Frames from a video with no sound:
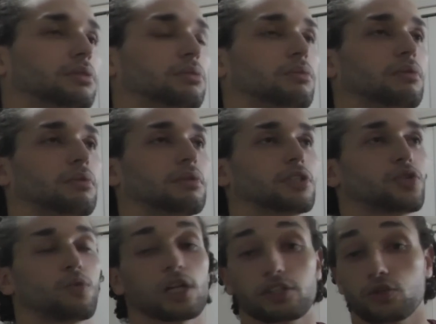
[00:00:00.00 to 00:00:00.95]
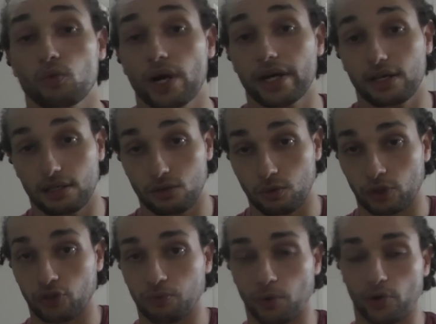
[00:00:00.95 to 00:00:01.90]
welterweight is
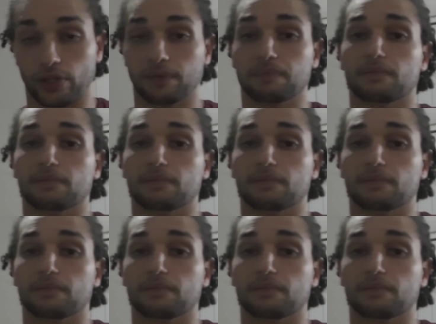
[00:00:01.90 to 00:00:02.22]
Wonder Boy.